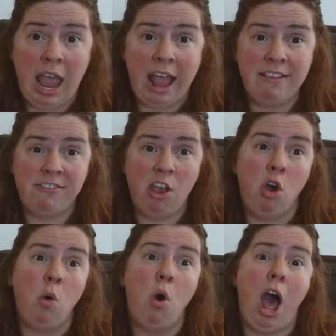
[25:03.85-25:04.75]
And
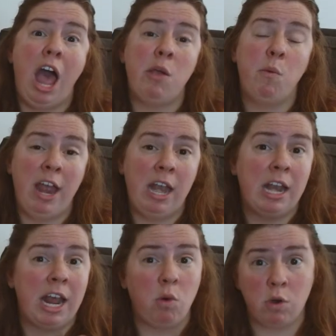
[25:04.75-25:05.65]
so I went and
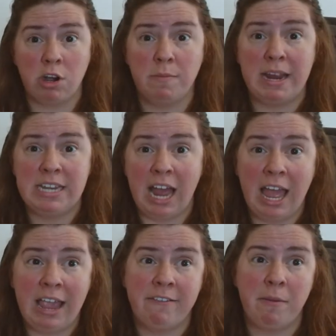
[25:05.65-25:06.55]
I ordered my
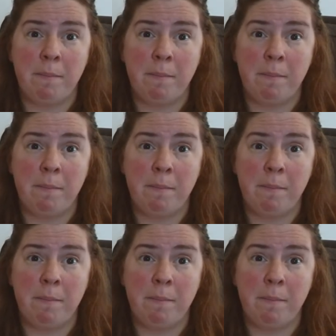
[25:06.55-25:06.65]
dyes,